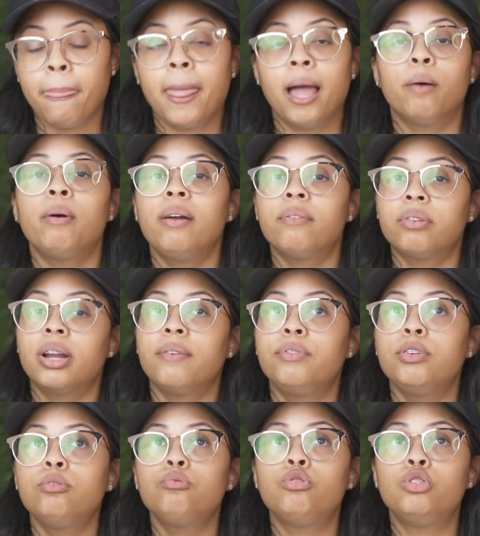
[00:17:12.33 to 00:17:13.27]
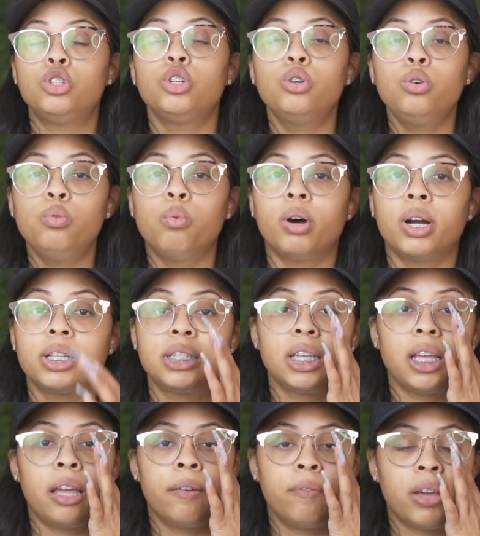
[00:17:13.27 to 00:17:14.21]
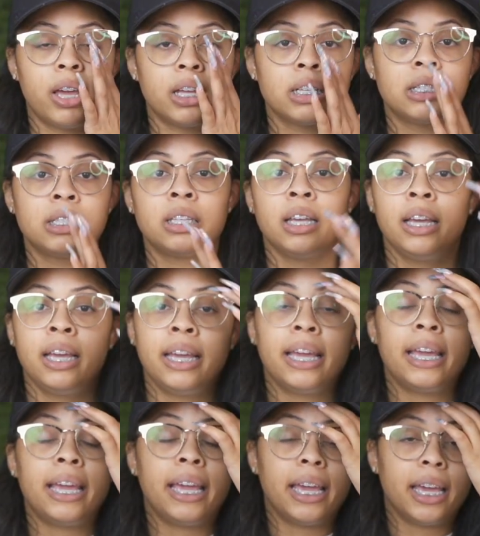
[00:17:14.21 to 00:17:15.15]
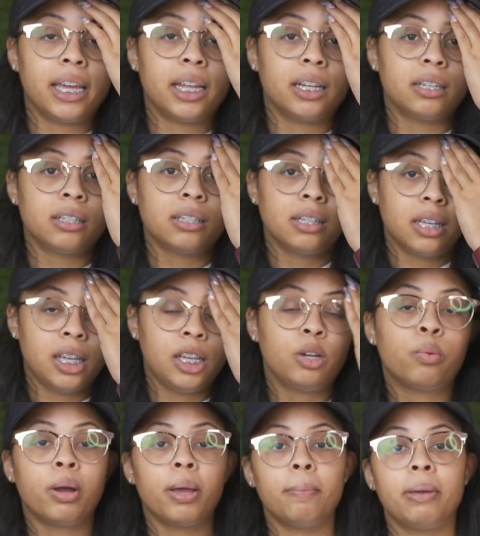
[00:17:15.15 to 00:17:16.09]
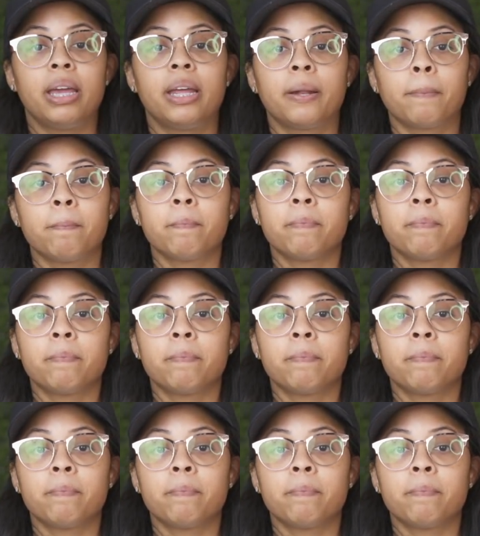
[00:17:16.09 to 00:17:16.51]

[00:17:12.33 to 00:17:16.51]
However, if you do want to invest in equipment,